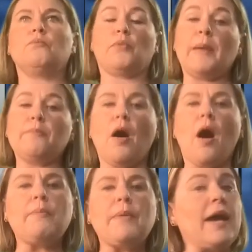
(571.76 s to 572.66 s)
Brain
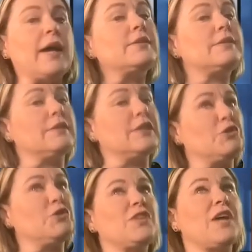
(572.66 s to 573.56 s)
Pop has
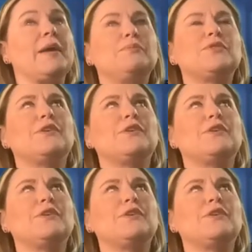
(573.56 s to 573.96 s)
little types